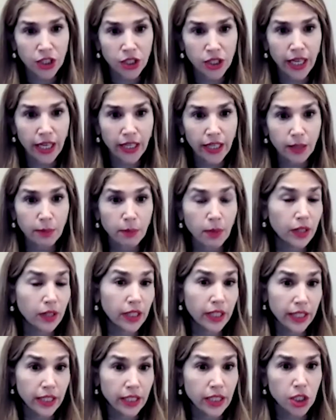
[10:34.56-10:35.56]
educate them on
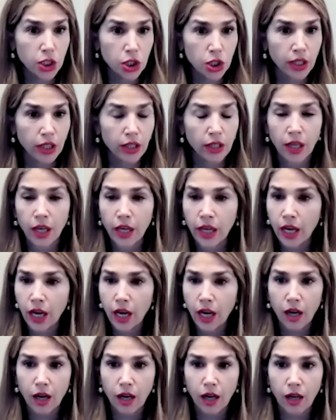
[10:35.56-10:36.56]
the condition.
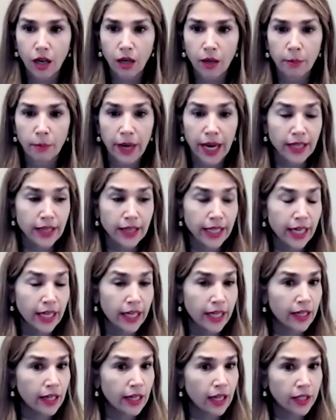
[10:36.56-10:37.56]
And
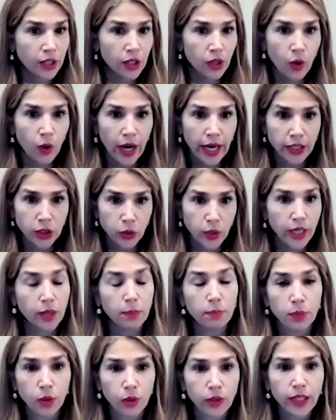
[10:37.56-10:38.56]
then, you know, I try to
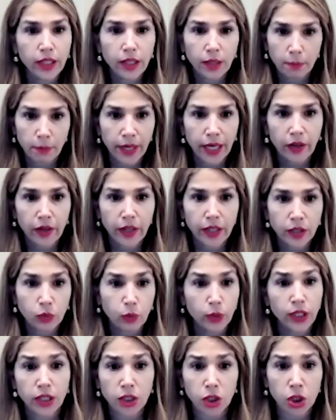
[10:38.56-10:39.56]
pull in the parent
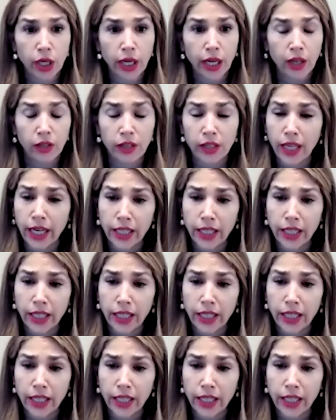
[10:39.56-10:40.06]
with the child.